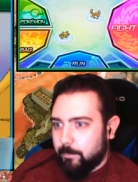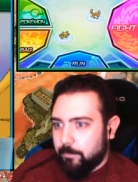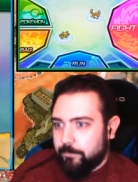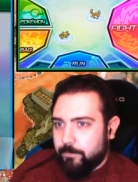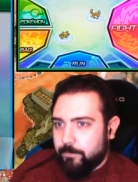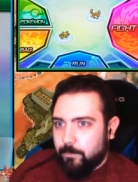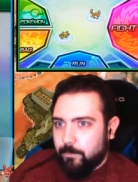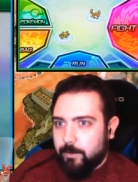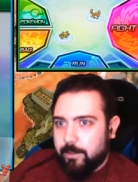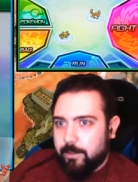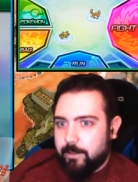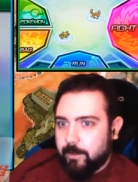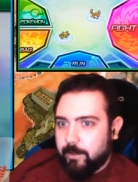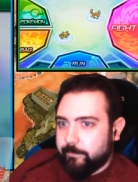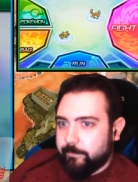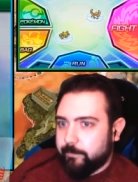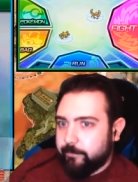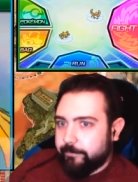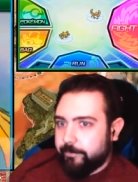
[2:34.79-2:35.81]
before I
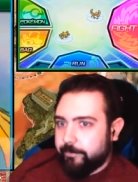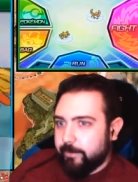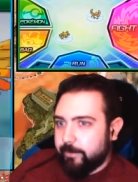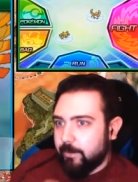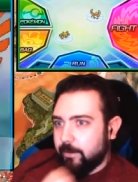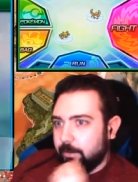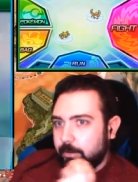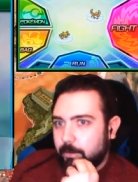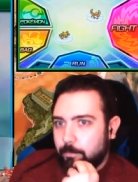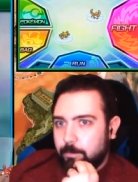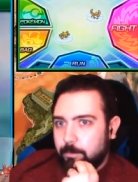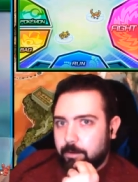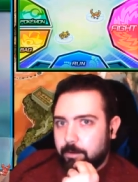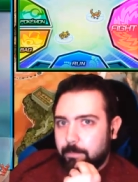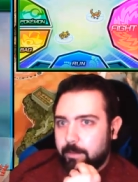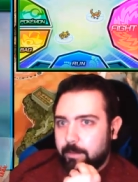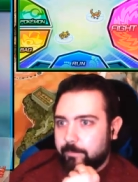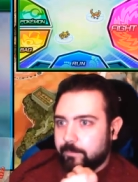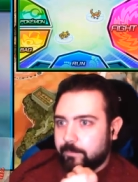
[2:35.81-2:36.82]
catch this thing, I want to
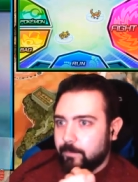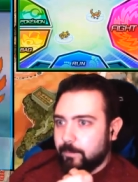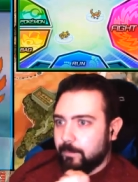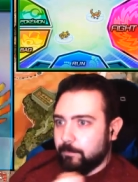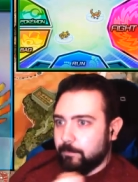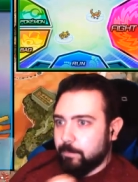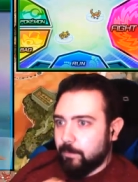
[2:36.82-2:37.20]
make something